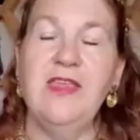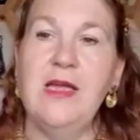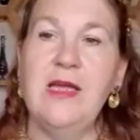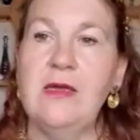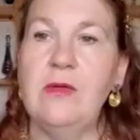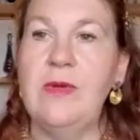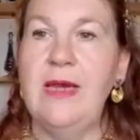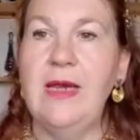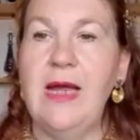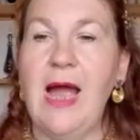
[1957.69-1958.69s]
think that
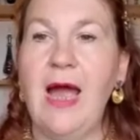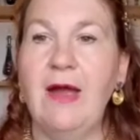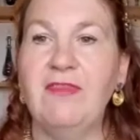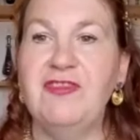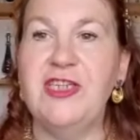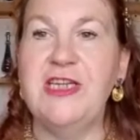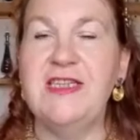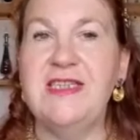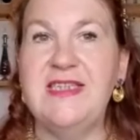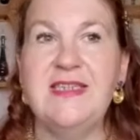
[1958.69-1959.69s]
we have to
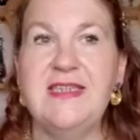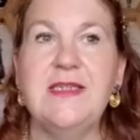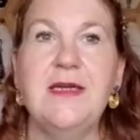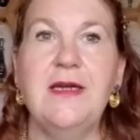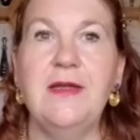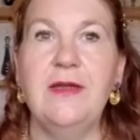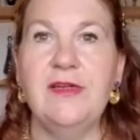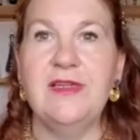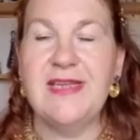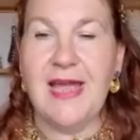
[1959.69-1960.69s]
consider
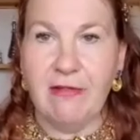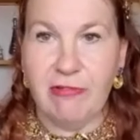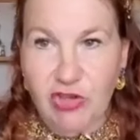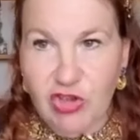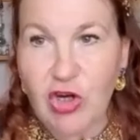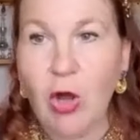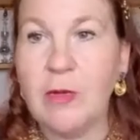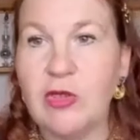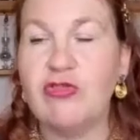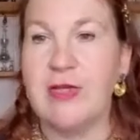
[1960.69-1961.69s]
sacred
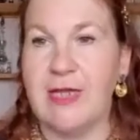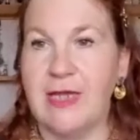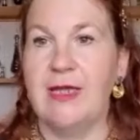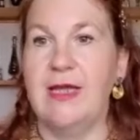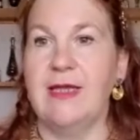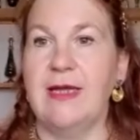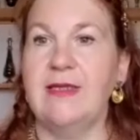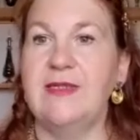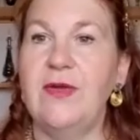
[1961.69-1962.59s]
geometry in it.